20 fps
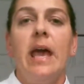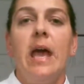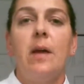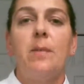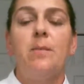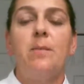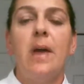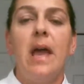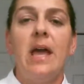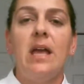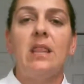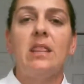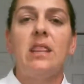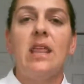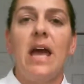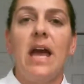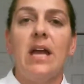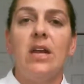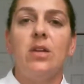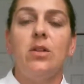and make
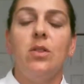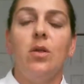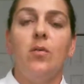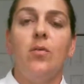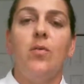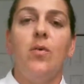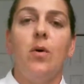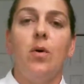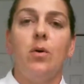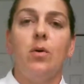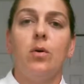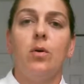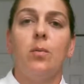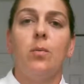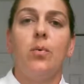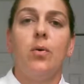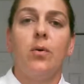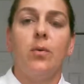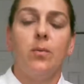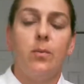that the focal
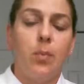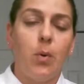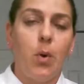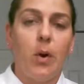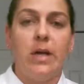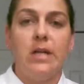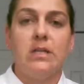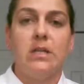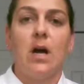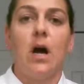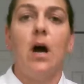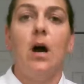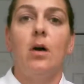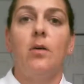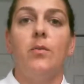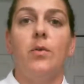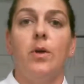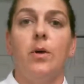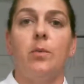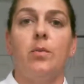point
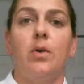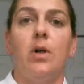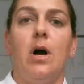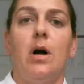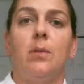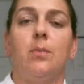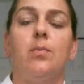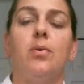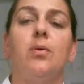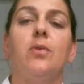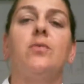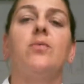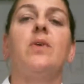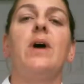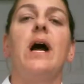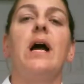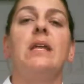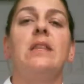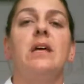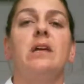of your blog.
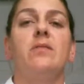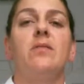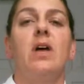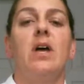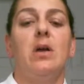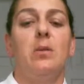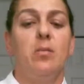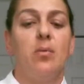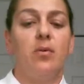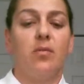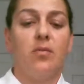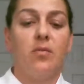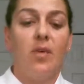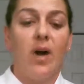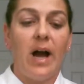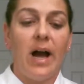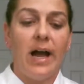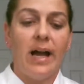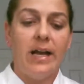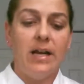Provide that value.
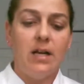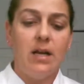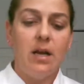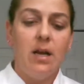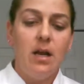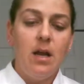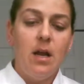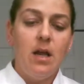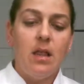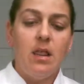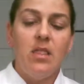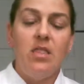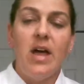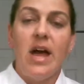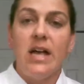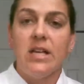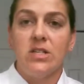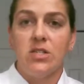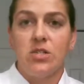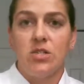Provide
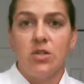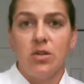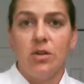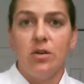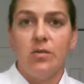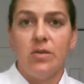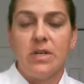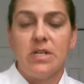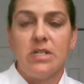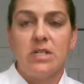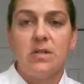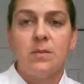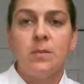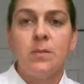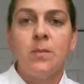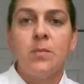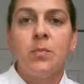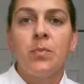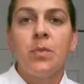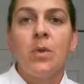that service.
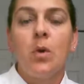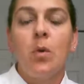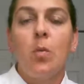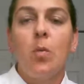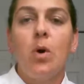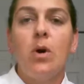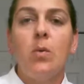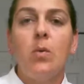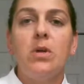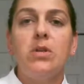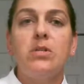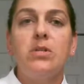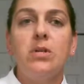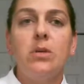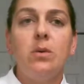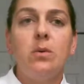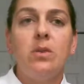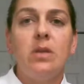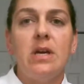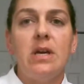When we
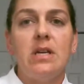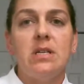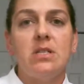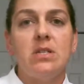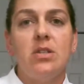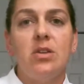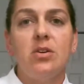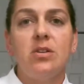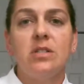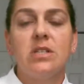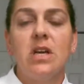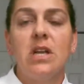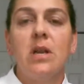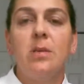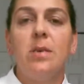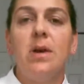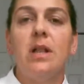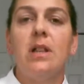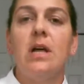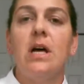do this, there's going
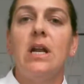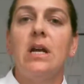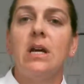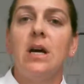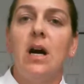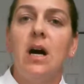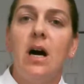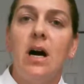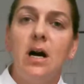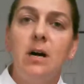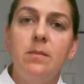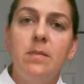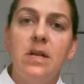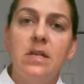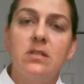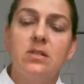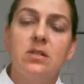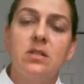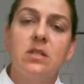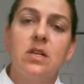to be a lot of
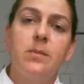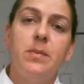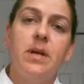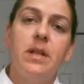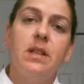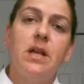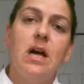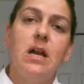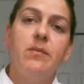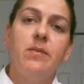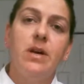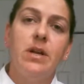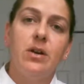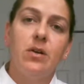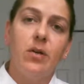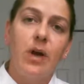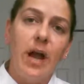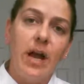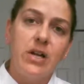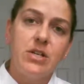comments. There's going to be a lot of
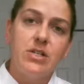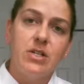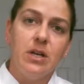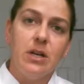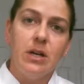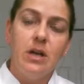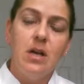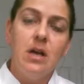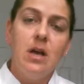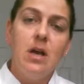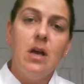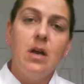interaction.